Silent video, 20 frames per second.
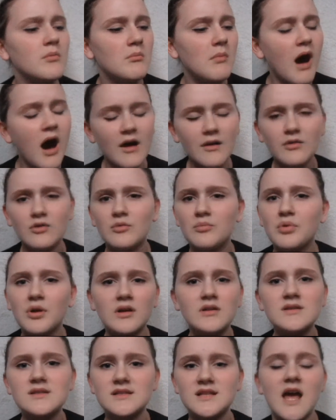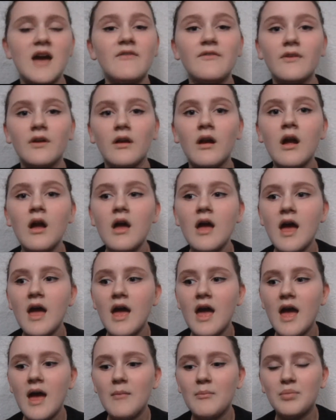model person ever,
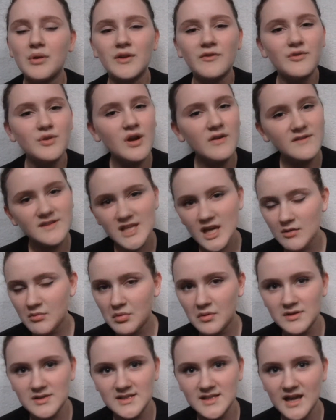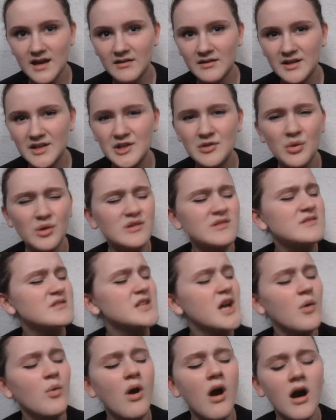but if you have a terrible personality, you are
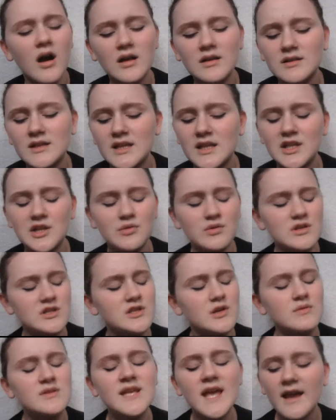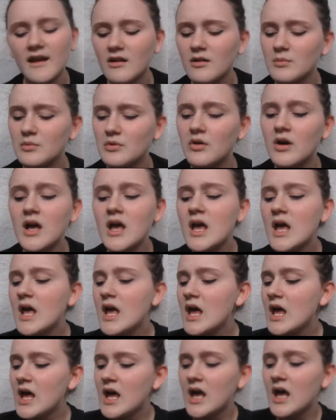so ugly and you are so terrible.
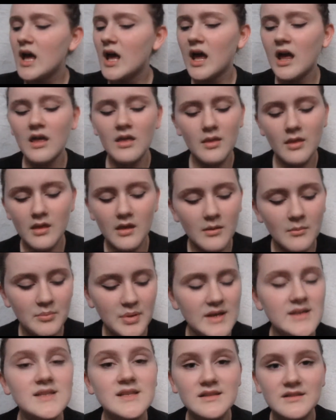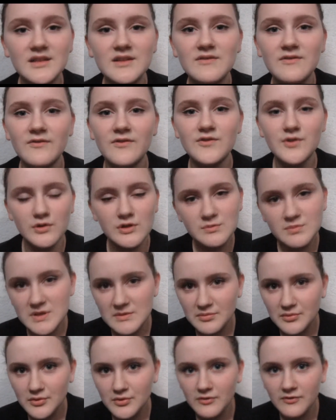Basically, for those
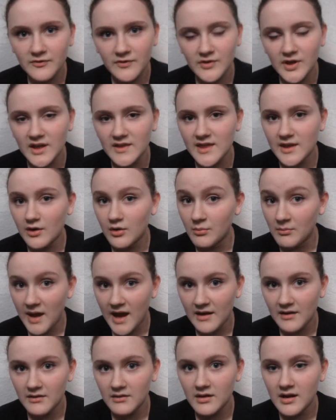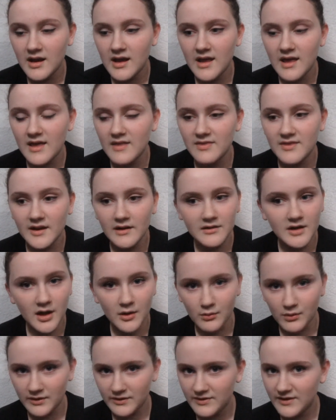people who feel like they don't matter and they're
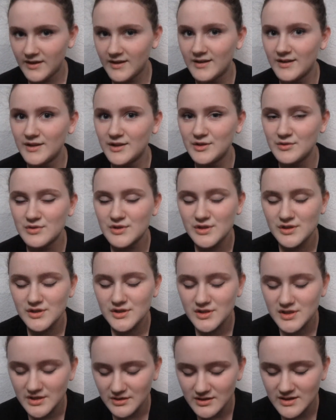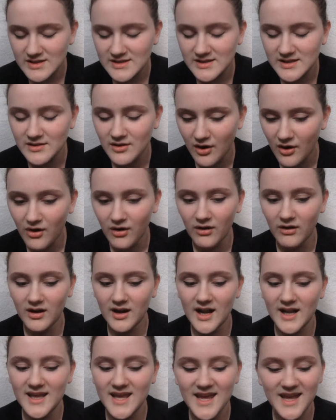not worth it, you seriously are,
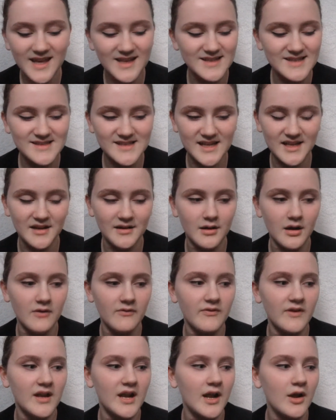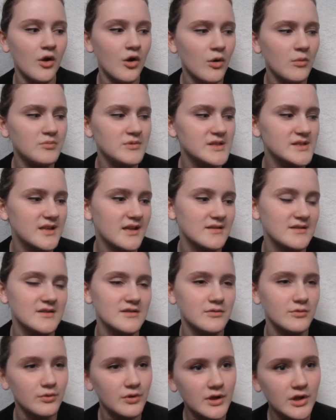and I can't say it enough, and I hope this gets
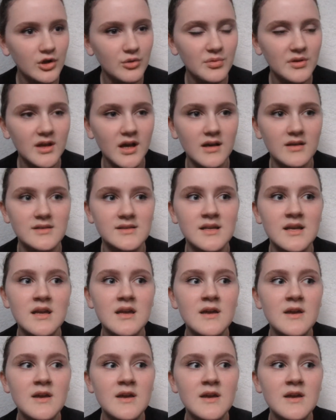through to you, because